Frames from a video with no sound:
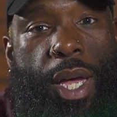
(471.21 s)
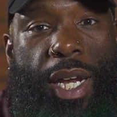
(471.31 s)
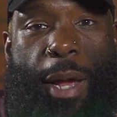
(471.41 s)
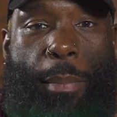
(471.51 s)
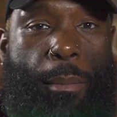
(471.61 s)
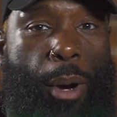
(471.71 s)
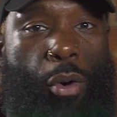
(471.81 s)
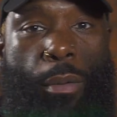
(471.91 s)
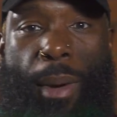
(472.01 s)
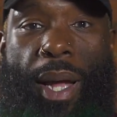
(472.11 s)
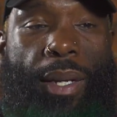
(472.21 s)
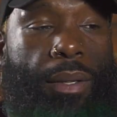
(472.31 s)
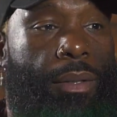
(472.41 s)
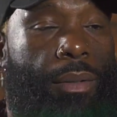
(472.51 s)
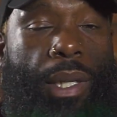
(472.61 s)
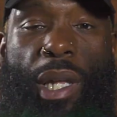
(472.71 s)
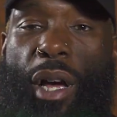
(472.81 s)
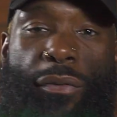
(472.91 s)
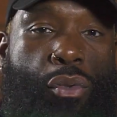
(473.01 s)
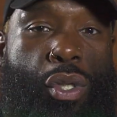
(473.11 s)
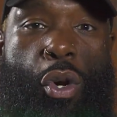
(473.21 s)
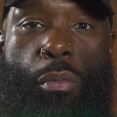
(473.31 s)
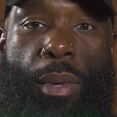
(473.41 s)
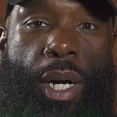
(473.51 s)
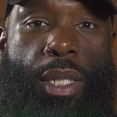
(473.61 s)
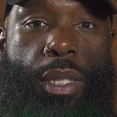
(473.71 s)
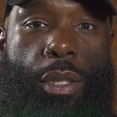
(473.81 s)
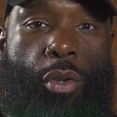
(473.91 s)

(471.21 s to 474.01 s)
and that promoter might love you so much,